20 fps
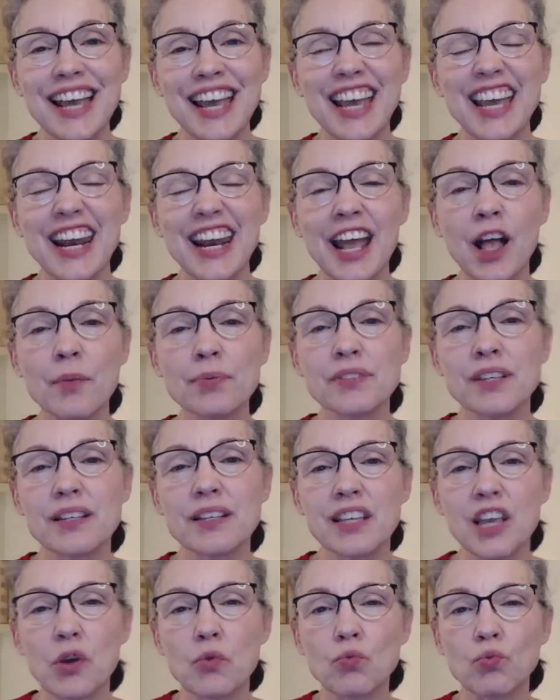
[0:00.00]
It helps
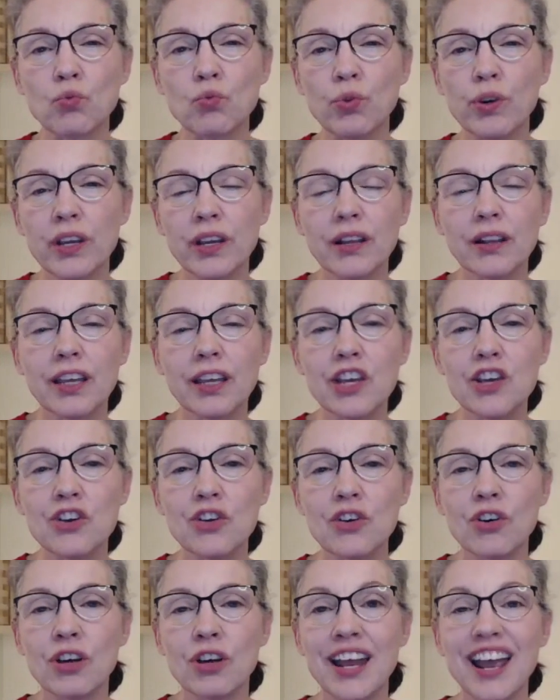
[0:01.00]
us get really
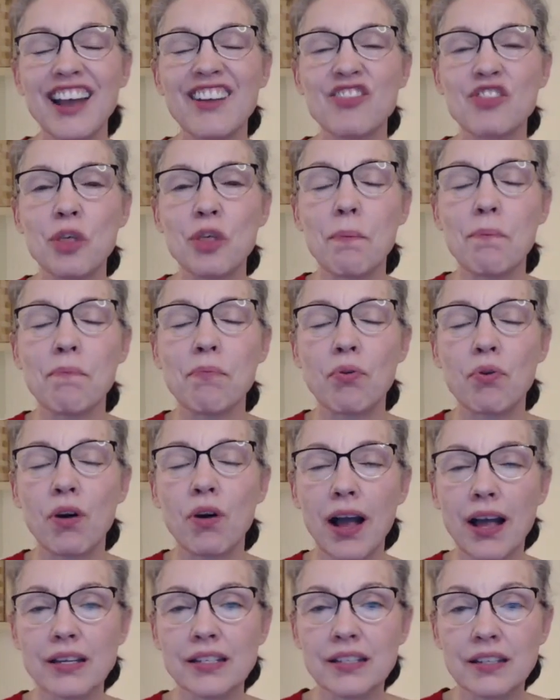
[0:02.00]
good at the
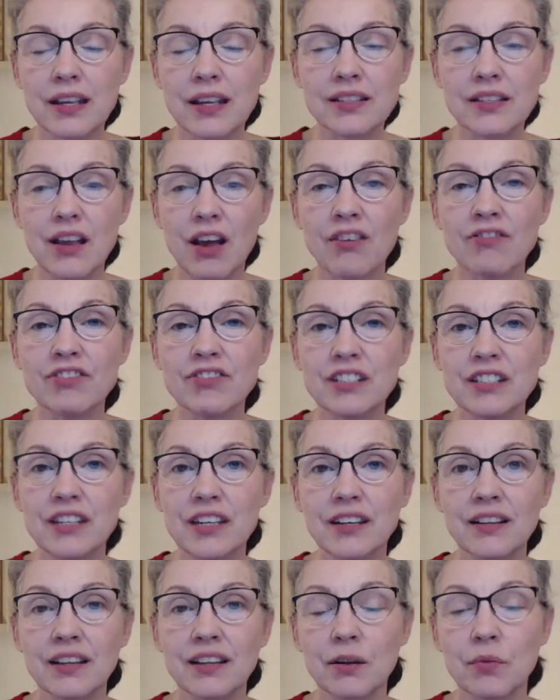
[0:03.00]
process of
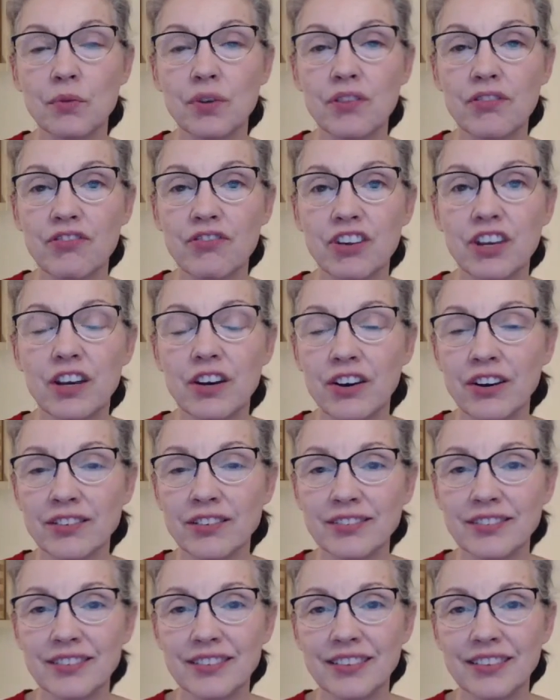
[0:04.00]
dealing with fear.